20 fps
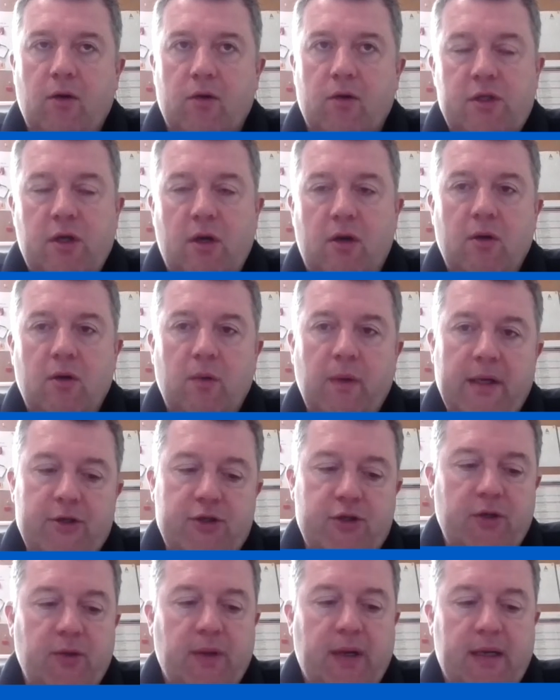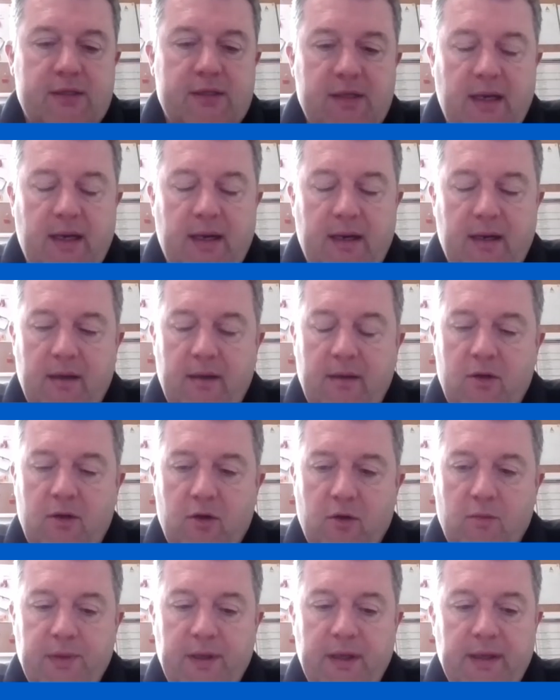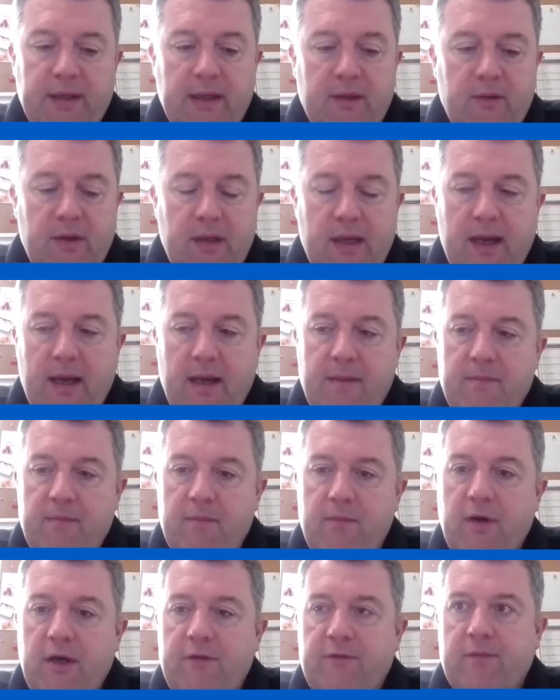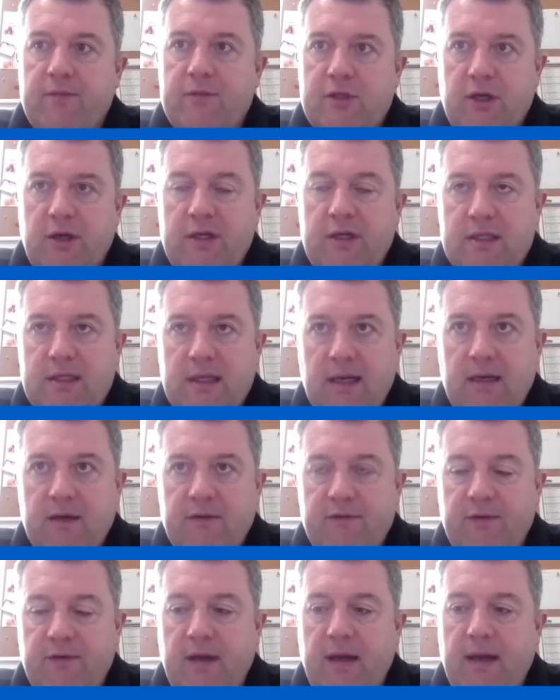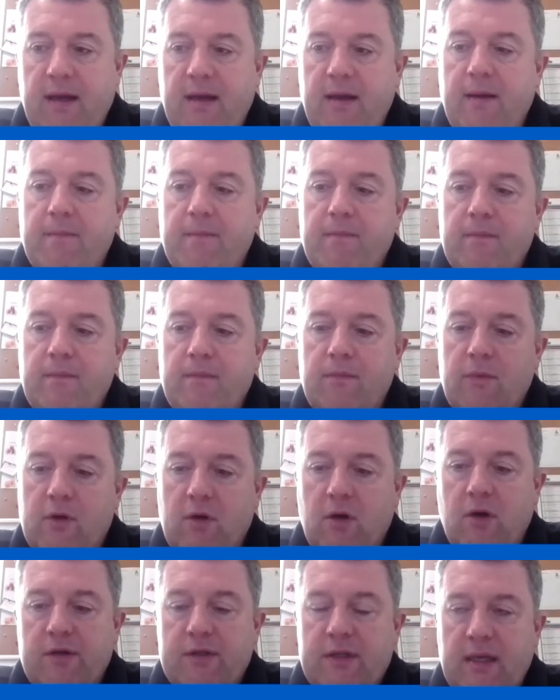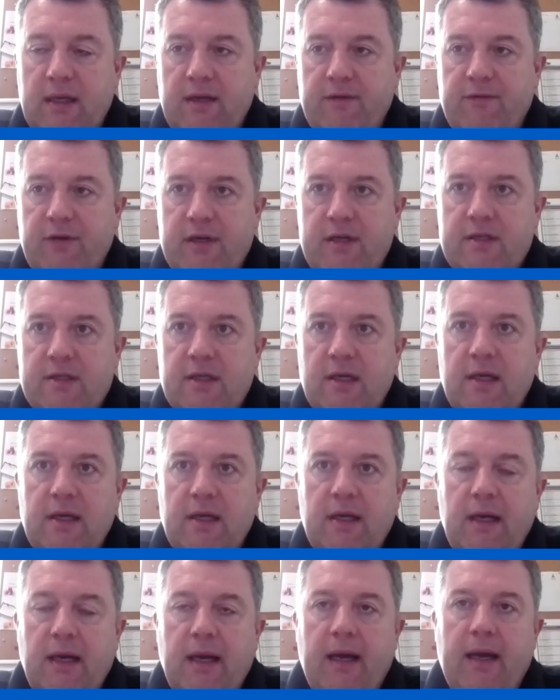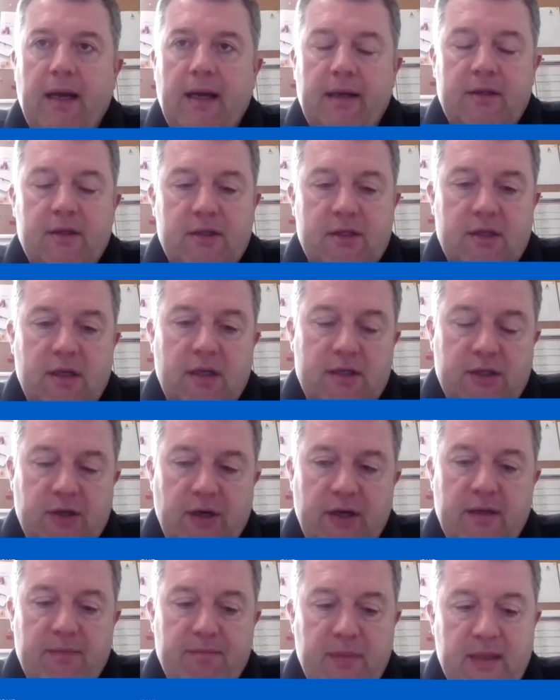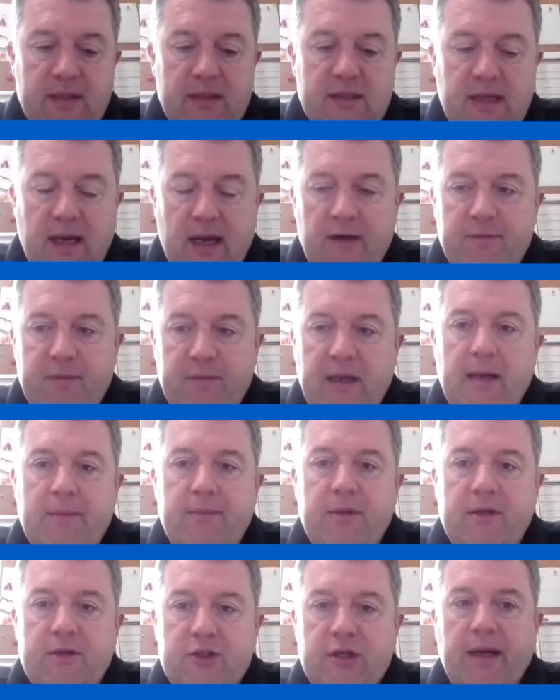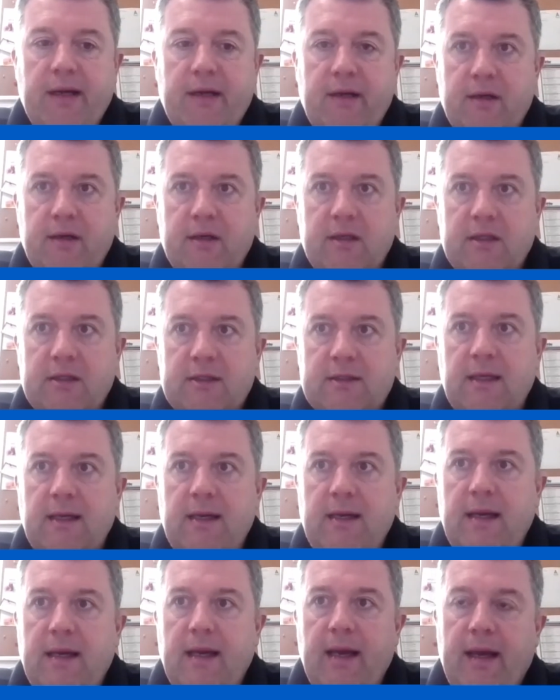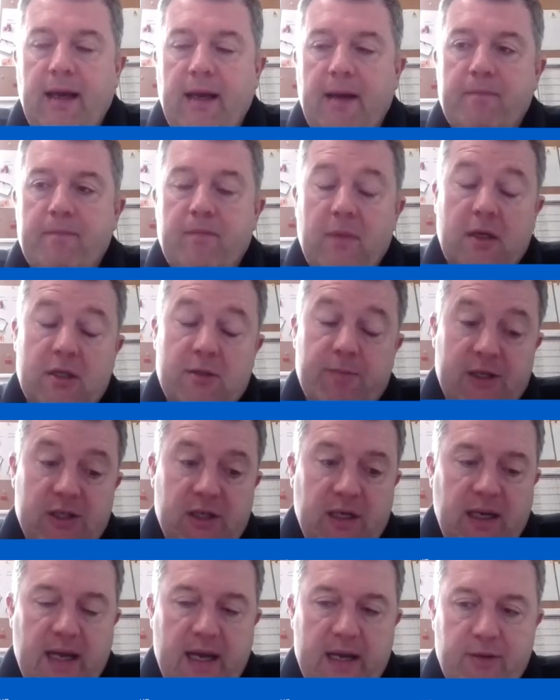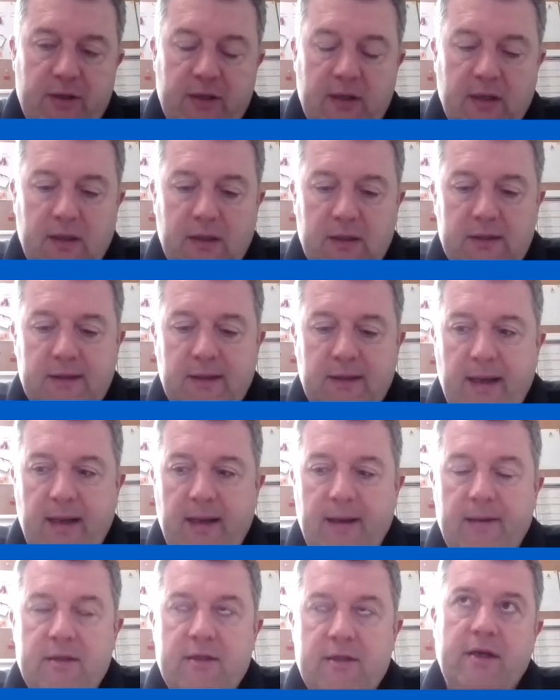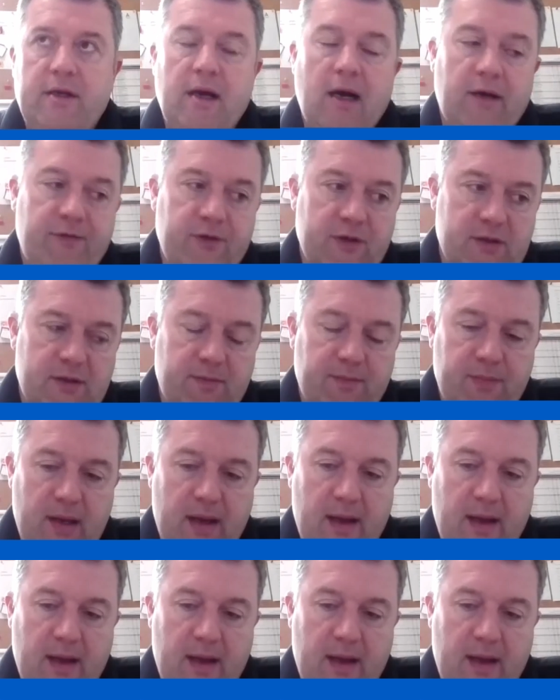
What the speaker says: goes the whole way through our company now, right from site staff, recording deliveries, just the site admin staff being able to track costs, especially labour costs, to the office